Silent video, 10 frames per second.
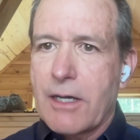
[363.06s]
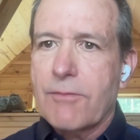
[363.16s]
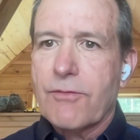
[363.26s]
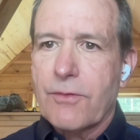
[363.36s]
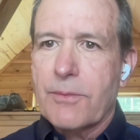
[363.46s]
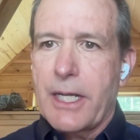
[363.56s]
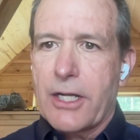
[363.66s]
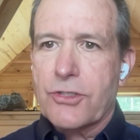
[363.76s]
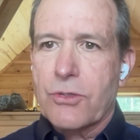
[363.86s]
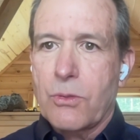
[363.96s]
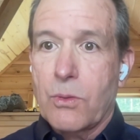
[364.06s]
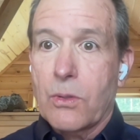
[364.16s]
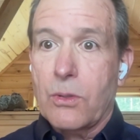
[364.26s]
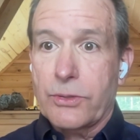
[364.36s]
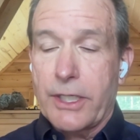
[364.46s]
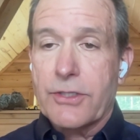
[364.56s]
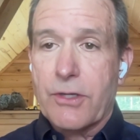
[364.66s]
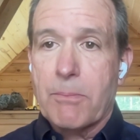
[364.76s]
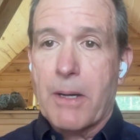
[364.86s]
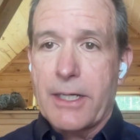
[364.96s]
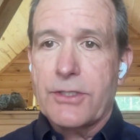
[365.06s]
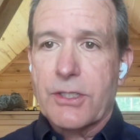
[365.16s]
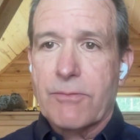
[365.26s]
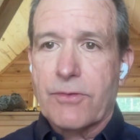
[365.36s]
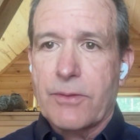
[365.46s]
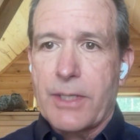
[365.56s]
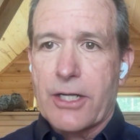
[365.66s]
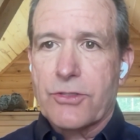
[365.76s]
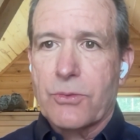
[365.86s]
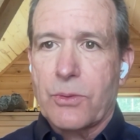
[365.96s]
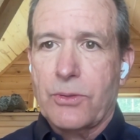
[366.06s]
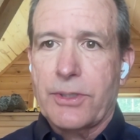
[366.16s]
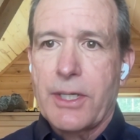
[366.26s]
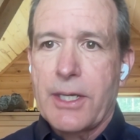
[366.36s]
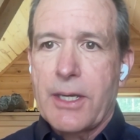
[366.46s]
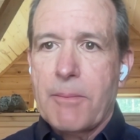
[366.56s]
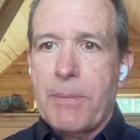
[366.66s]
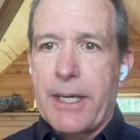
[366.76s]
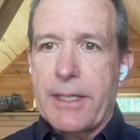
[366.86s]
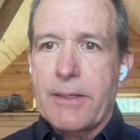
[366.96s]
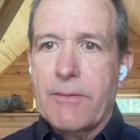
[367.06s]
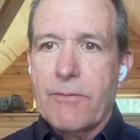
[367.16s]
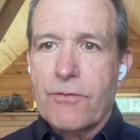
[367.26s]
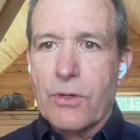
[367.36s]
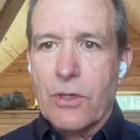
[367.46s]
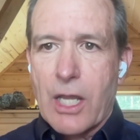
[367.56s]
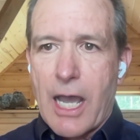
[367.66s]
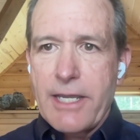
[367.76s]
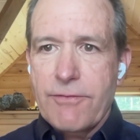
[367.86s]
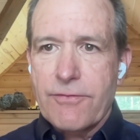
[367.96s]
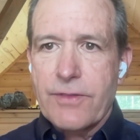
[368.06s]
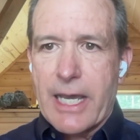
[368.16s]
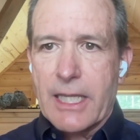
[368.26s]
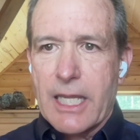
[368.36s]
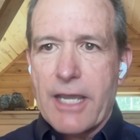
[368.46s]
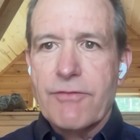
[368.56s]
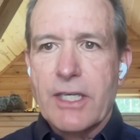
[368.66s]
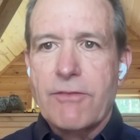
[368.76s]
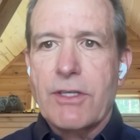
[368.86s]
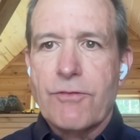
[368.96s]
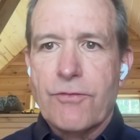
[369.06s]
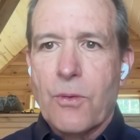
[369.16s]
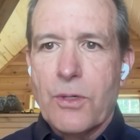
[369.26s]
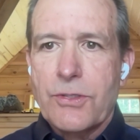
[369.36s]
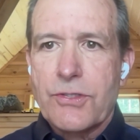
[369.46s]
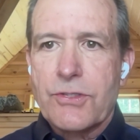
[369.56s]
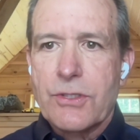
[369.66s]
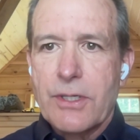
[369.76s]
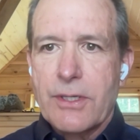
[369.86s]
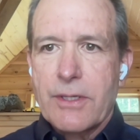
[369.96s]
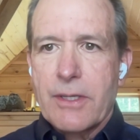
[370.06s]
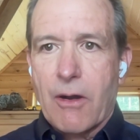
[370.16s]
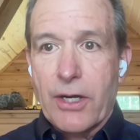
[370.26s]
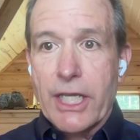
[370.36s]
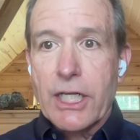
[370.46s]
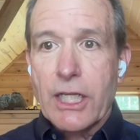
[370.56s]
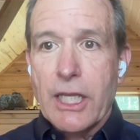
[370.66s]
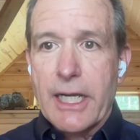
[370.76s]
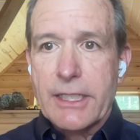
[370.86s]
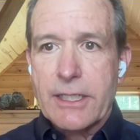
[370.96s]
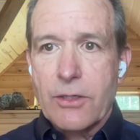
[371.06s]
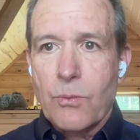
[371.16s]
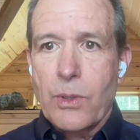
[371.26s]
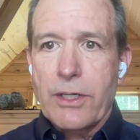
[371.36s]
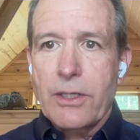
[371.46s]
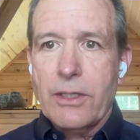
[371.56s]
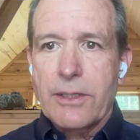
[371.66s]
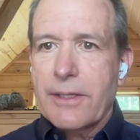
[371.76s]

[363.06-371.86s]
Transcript: from the natural world. Yes, our bodies come from the natural world, but for life, that life giving force, our intellect and will,